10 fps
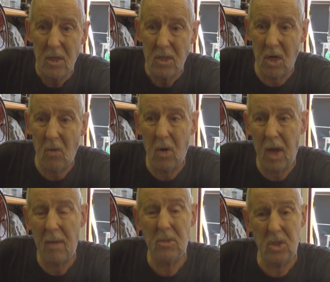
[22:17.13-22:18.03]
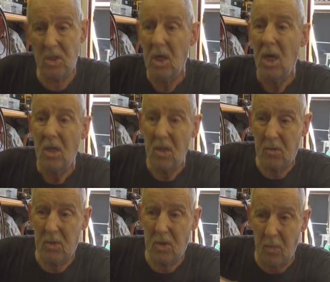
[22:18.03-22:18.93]
So what happens is
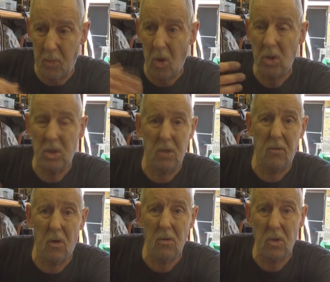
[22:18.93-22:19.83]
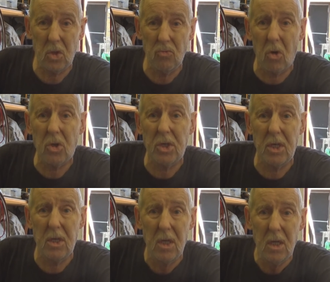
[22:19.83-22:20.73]
the prices have gone, it's
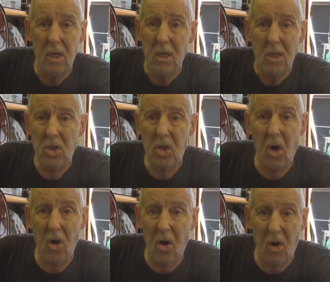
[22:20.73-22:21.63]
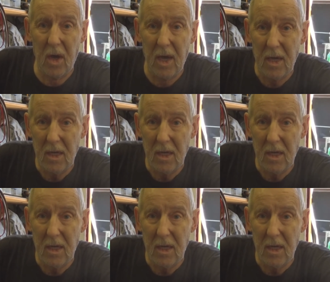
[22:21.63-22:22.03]
rocketed sky high.